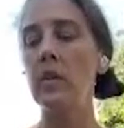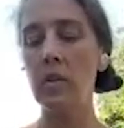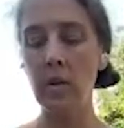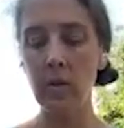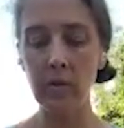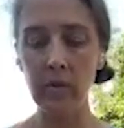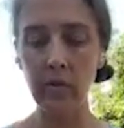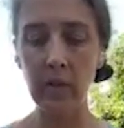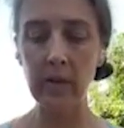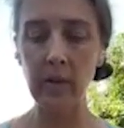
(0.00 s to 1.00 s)
to close
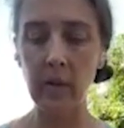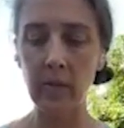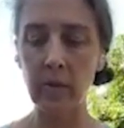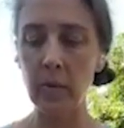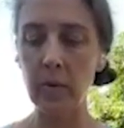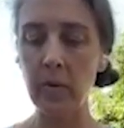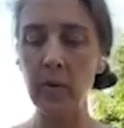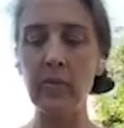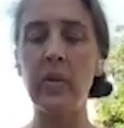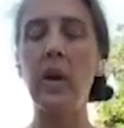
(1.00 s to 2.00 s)
if that's comfortable,
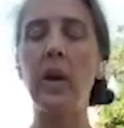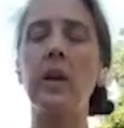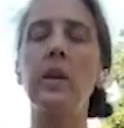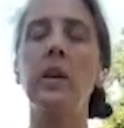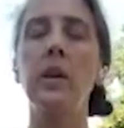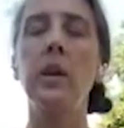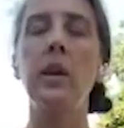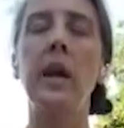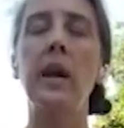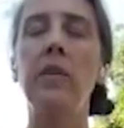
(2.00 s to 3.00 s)
if not,
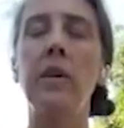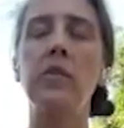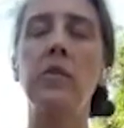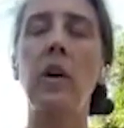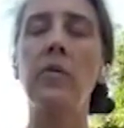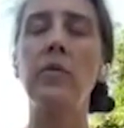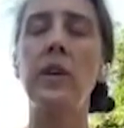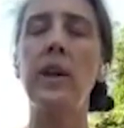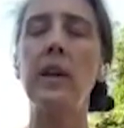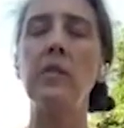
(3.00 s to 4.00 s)
having a soft
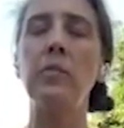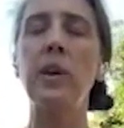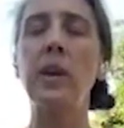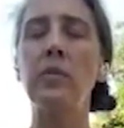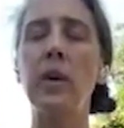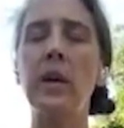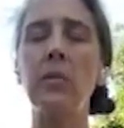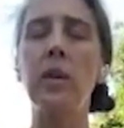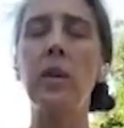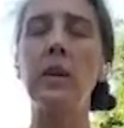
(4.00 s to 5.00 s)
gaze, but I'd
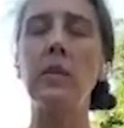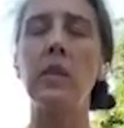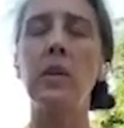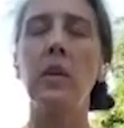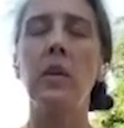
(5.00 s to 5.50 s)
recommend